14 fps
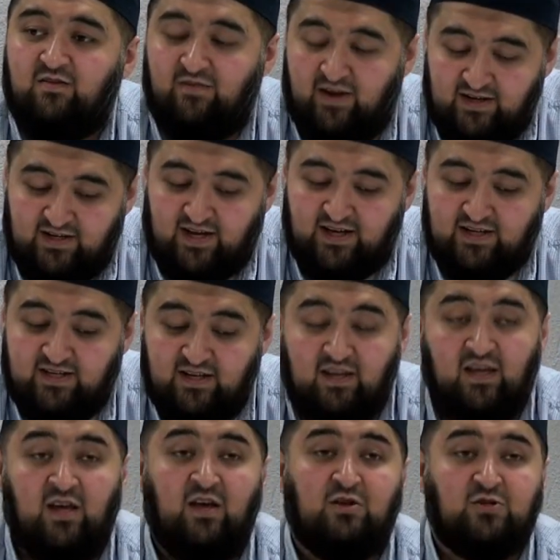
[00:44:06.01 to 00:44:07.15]
Fantastic.
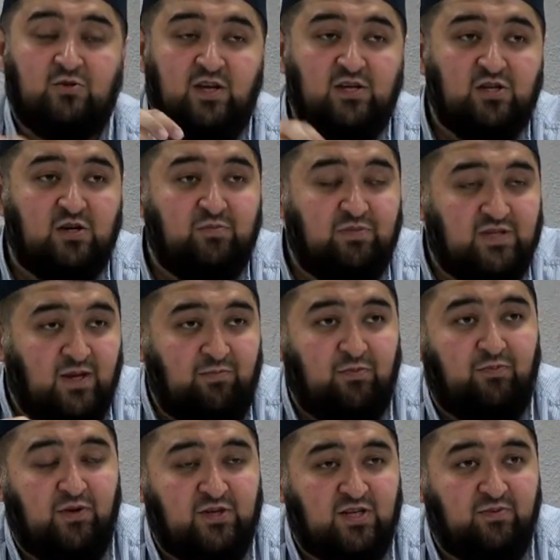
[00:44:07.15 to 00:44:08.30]
So these are simple
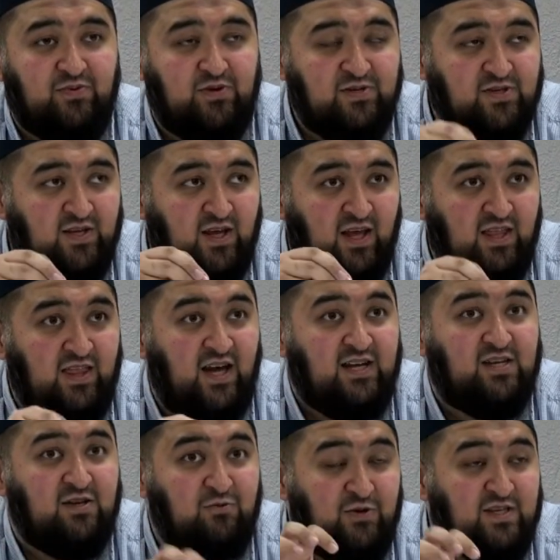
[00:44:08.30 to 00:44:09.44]
principles
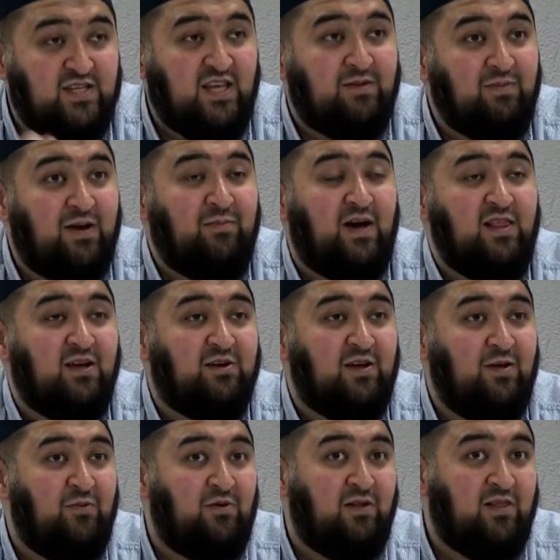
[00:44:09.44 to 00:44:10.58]
that we see Imam Malik
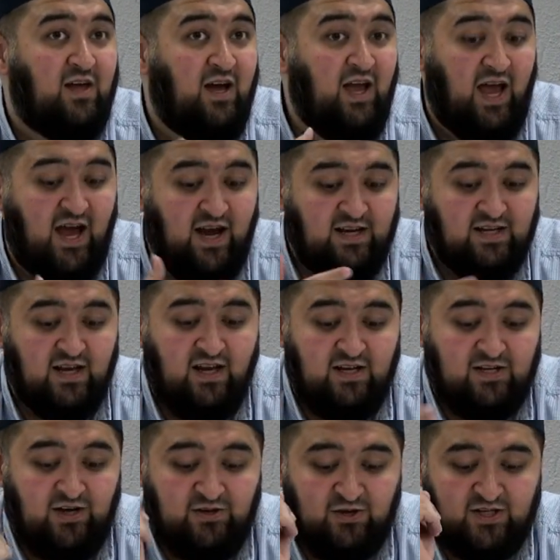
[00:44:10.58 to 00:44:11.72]
rahimahullah had
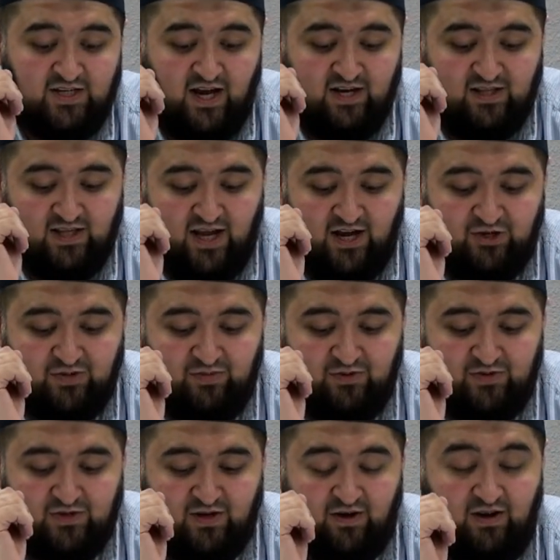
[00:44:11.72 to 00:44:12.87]
to understand the
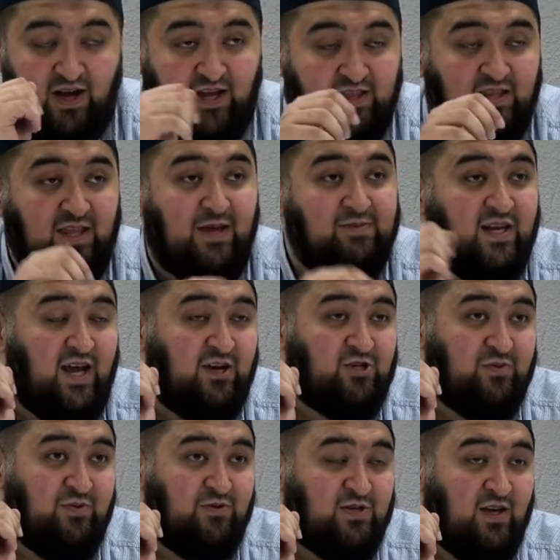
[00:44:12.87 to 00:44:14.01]
attributes, the names and
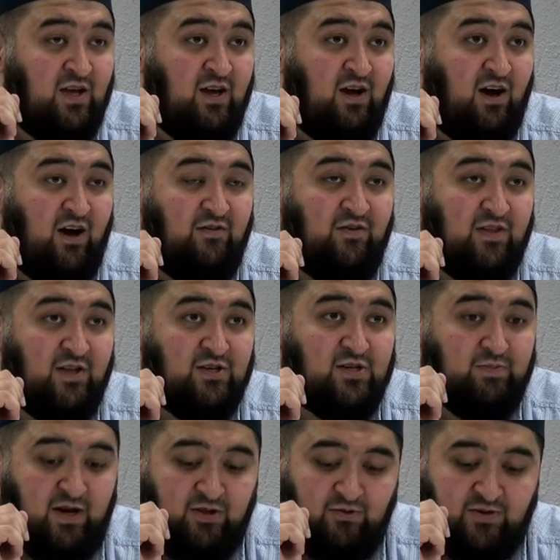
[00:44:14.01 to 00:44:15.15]
attributes of Allah
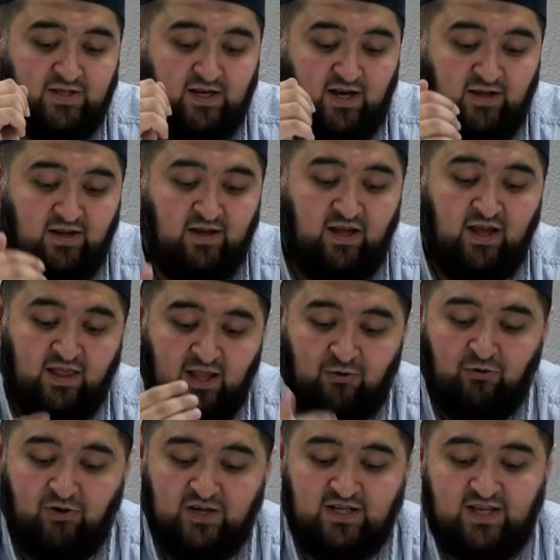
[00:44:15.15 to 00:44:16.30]
subhanahu wa ta'ala. Now we're
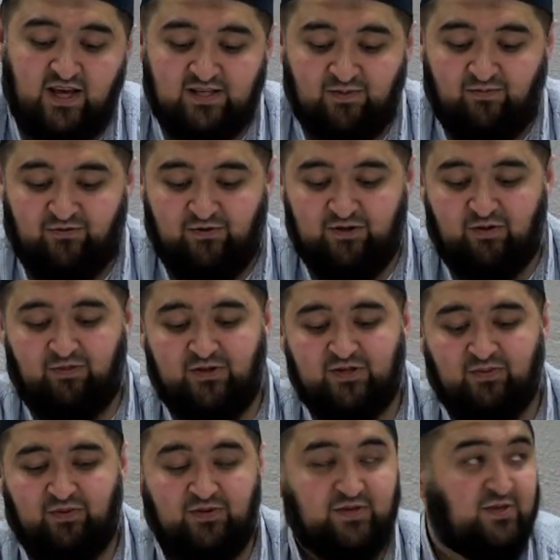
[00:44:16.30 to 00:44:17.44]
going to take some further
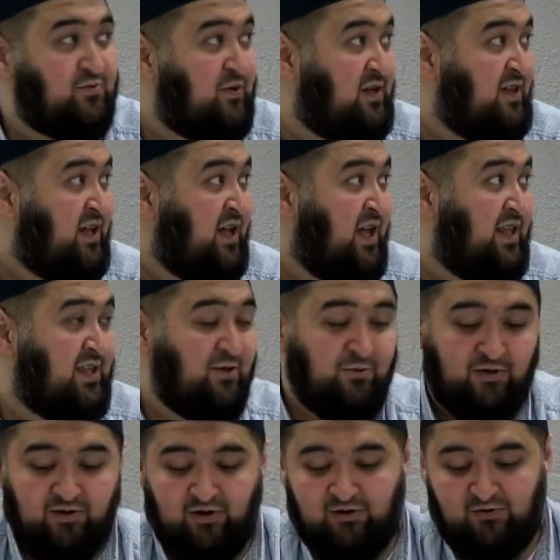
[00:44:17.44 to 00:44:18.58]
principles as well, and then we'll
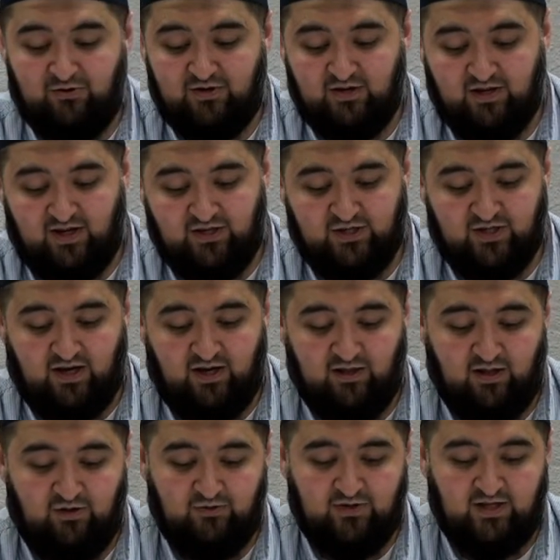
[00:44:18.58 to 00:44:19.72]
conclude
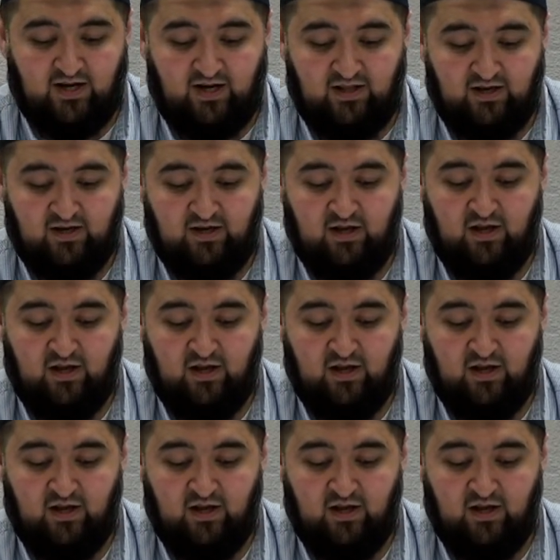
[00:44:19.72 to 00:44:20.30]
insha'Allah ta'ala.